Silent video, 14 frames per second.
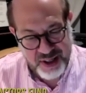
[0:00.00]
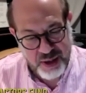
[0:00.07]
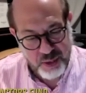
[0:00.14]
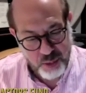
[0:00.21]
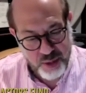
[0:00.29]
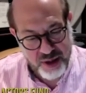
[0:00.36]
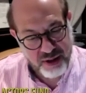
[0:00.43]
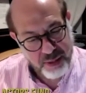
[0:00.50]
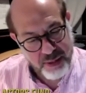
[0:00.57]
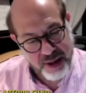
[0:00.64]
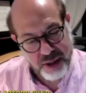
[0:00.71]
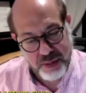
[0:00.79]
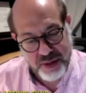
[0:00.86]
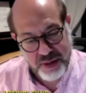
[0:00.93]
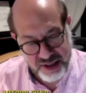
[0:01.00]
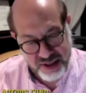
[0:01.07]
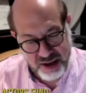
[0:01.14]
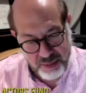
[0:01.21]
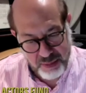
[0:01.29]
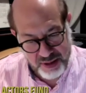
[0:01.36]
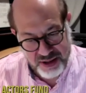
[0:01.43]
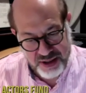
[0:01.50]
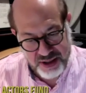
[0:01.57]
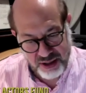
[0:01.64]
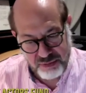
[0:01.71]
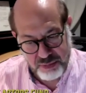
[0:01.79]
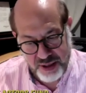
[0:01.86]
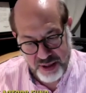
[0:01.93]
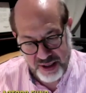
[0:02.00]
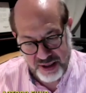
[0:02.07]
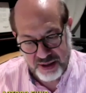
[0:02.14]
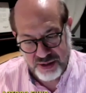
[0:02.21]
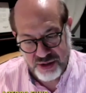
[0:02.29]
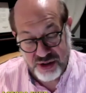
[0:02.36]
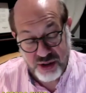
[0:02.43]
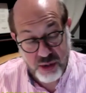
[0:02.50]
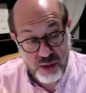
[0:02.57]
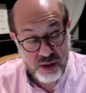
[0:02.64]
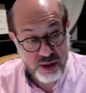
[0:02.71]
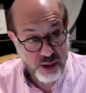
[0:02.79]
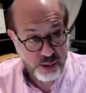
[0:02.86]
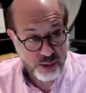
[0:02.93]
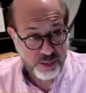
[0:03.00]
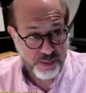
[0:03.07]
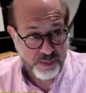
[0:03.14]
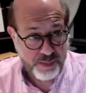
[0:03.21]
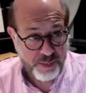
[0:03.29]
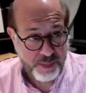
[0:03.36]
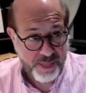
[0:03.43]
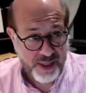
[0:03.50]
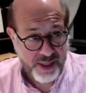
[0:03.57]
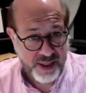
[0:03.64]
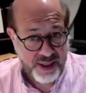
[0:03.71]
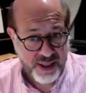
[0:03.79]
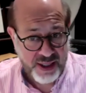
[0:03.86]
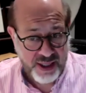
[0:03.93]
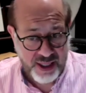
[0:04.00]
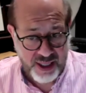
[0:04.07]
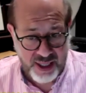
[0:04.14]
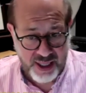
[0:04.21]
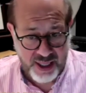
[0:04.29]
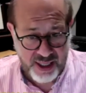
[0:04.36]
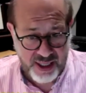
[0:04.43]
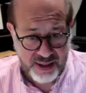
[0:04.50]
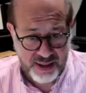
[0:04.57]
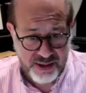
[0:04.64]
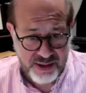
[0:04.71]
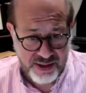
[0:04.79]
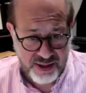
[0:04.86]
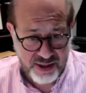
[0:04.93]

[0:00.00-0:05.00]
real about the predicament of being so alone and